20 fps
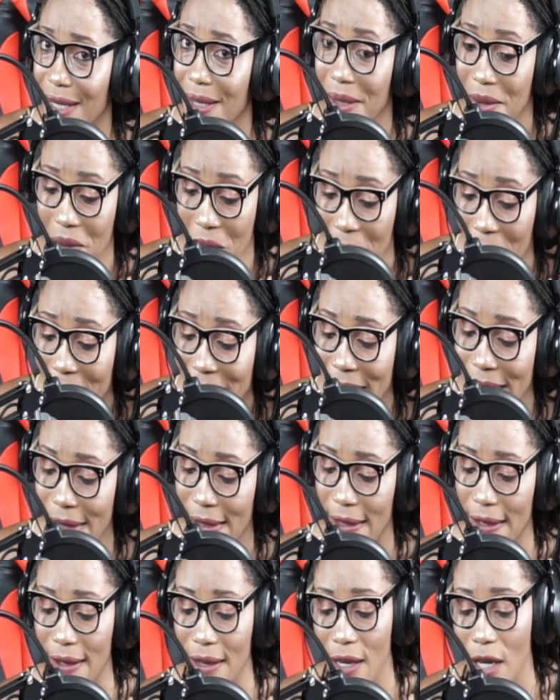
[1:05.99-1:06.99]
No
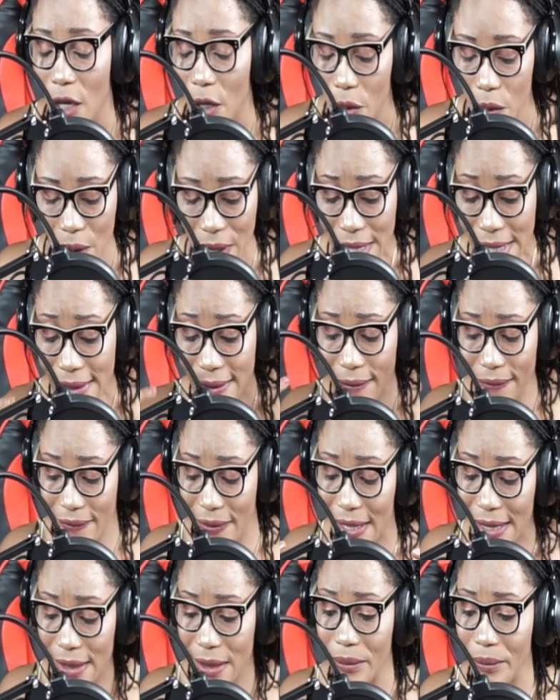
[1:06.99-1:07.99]
kidding. You're in the
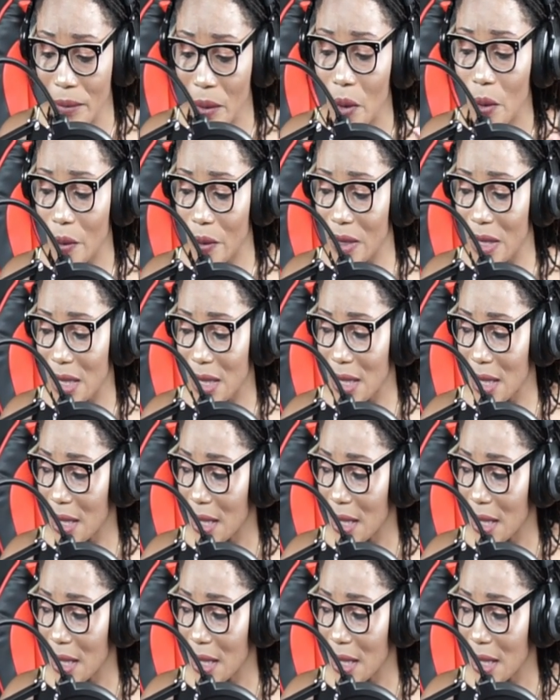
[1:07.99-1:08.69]
victim mode.